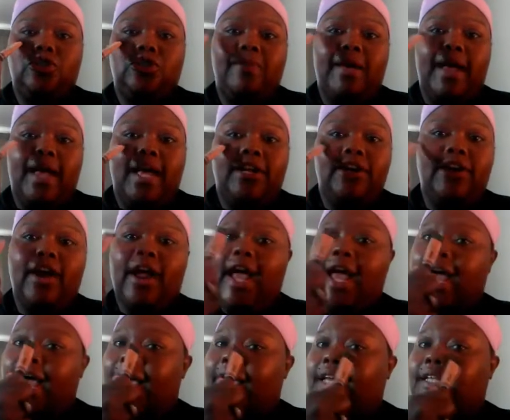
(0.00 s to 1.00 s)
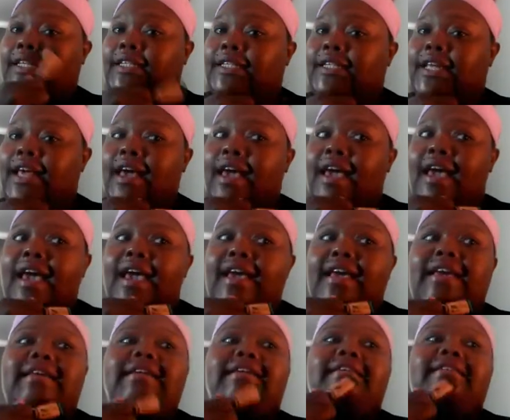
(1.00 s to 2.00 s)
do my under eyes
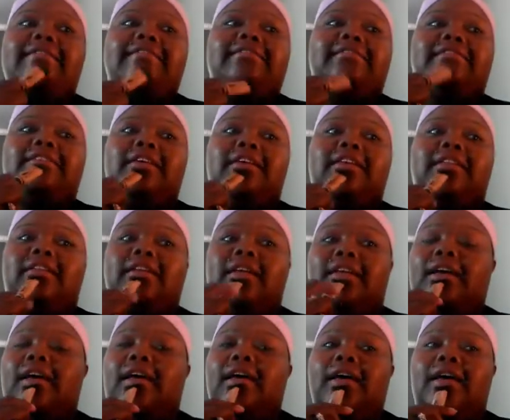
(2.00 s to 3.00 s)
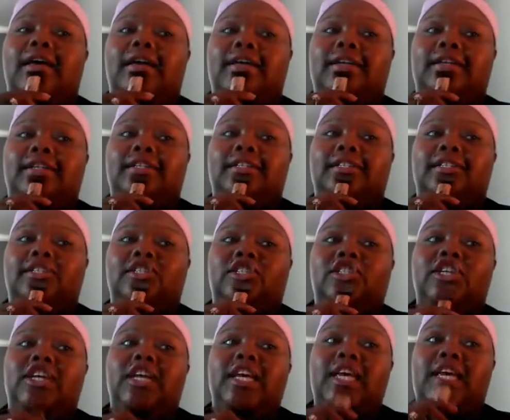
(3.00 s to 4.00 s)
and uh,
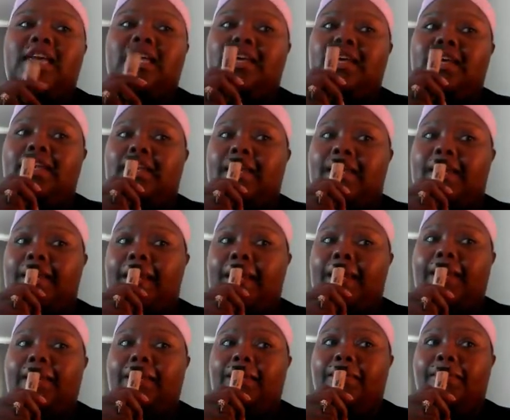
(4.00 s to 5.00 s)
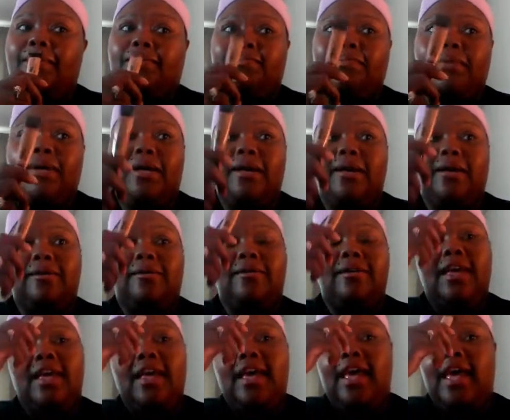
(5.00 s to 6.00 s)
chin and cupid's bow
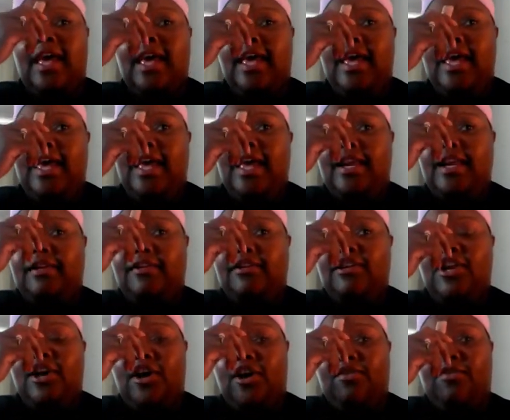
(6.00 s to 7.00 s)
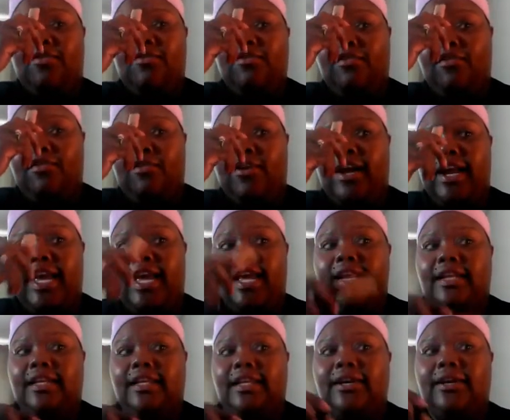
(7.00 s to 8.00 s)
and you know forehead
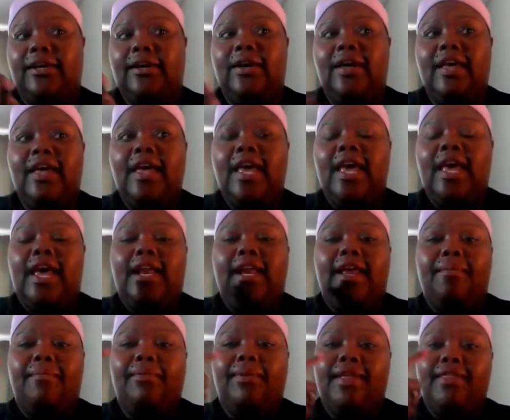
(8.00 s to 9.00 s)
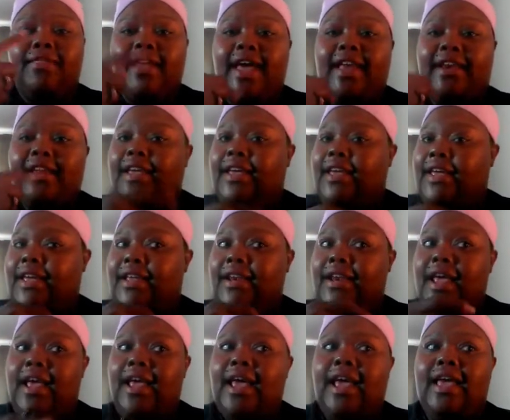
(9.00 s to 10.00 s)
a little and I blend that
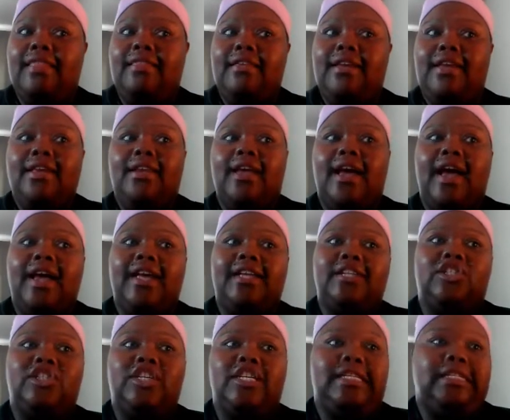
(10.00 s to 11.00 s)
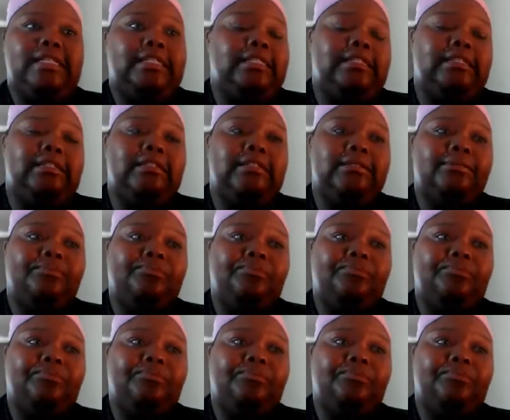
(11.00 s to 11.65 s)
in and then I just